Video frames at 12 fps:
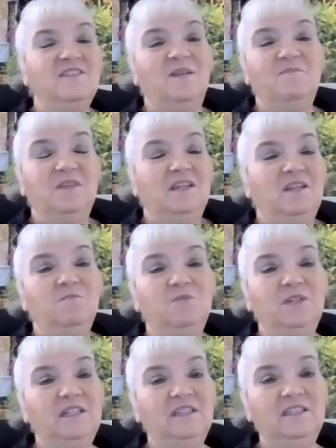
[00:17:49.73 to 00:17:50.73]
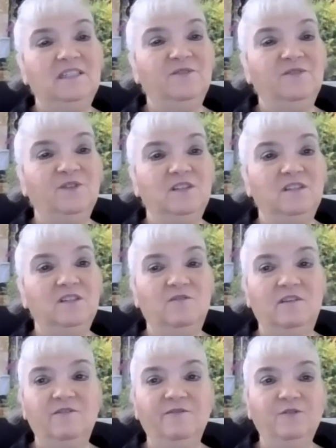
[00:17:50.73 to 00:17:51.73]
something completely different. So
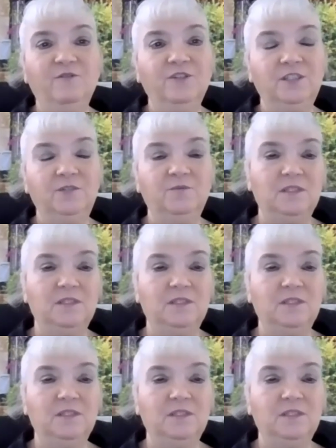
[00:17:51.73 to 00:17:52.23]
therefore, she